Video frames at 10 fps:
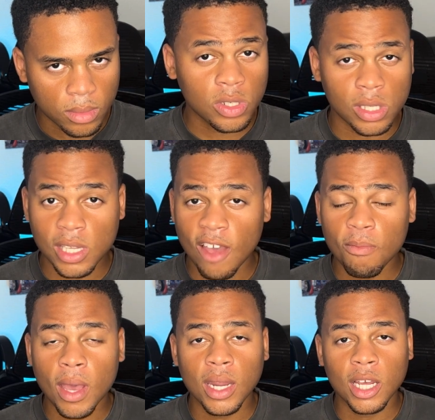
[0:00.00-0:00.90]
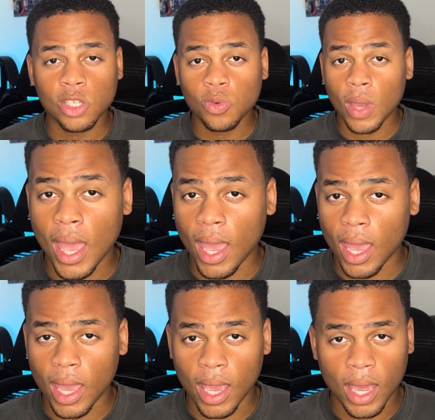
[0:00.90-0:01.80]
Does the FBI not do
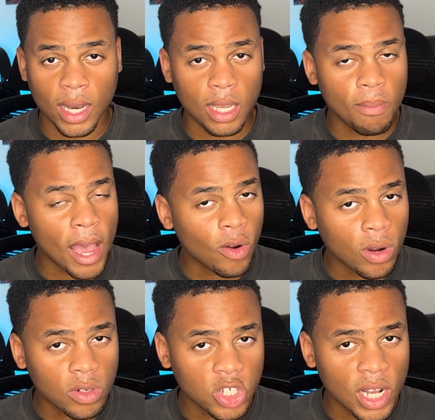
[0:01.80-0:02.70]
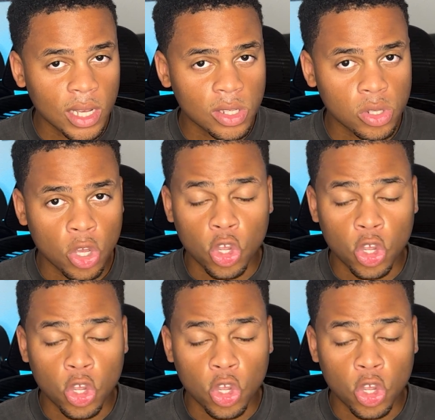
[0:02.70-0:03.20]
any background checks?